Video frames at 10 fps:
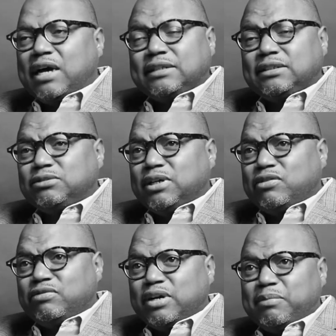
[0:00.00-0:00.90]
honestly trying
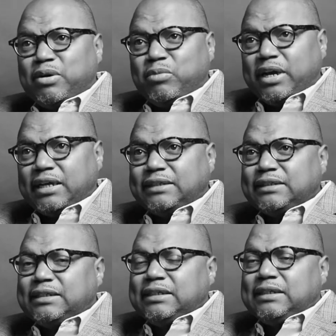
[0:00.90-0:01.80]
to find my way,
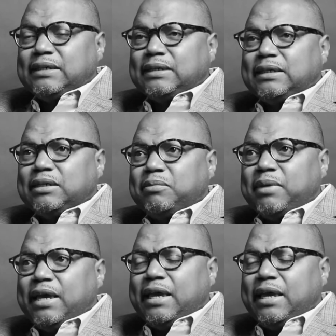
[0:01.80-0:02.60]
um,